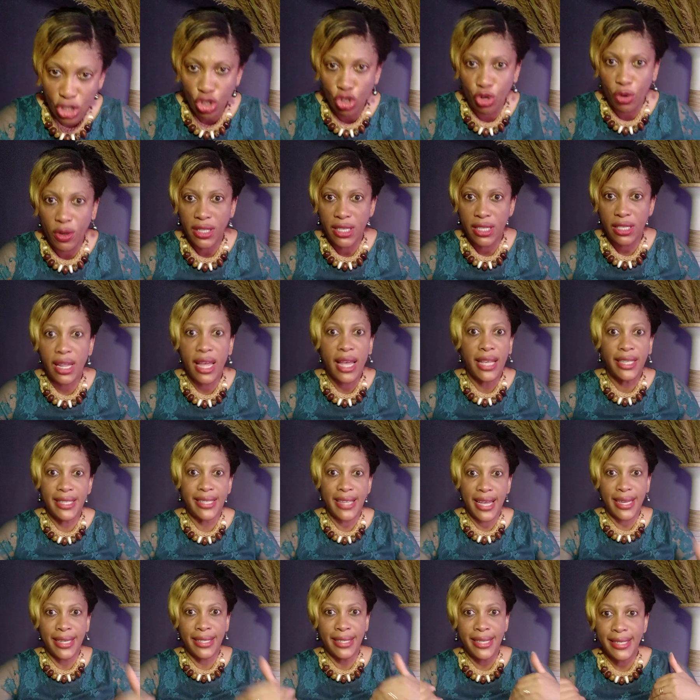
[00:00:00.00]
enjoys it.
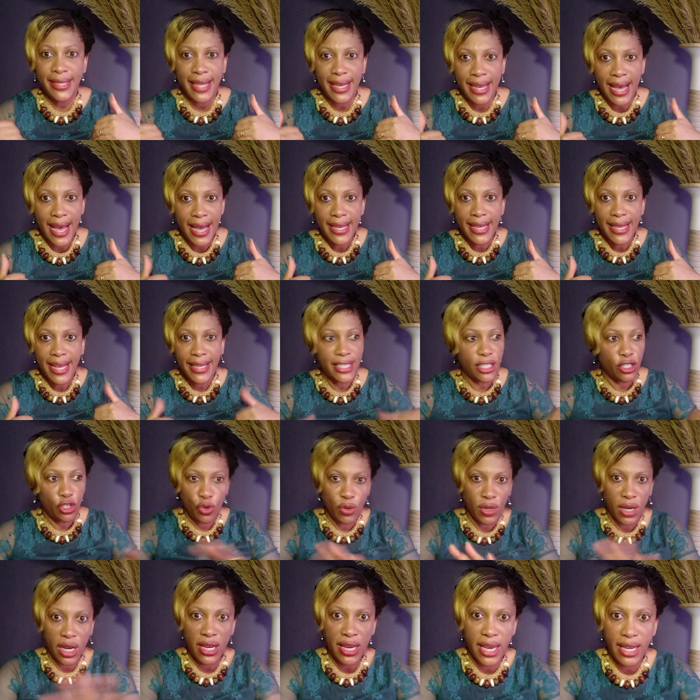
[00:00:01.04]
Since I can't get it,
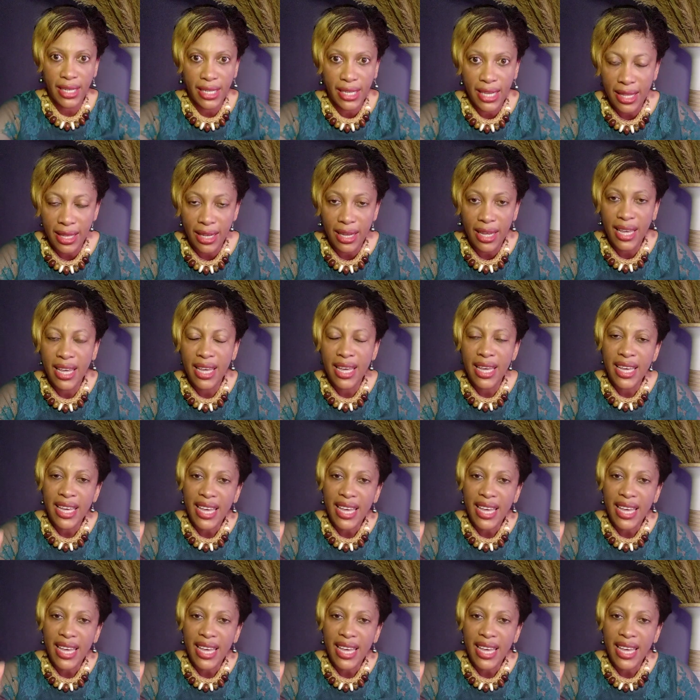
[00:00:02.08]
you can't get it either.